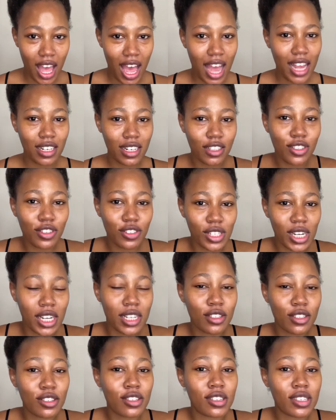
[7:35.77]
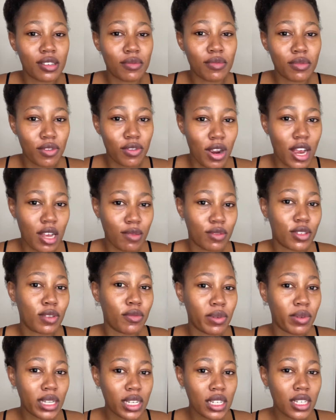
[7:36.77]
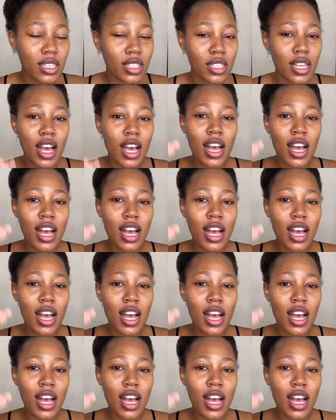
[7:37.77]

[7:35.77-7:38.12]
I need you guys to subscribe. So please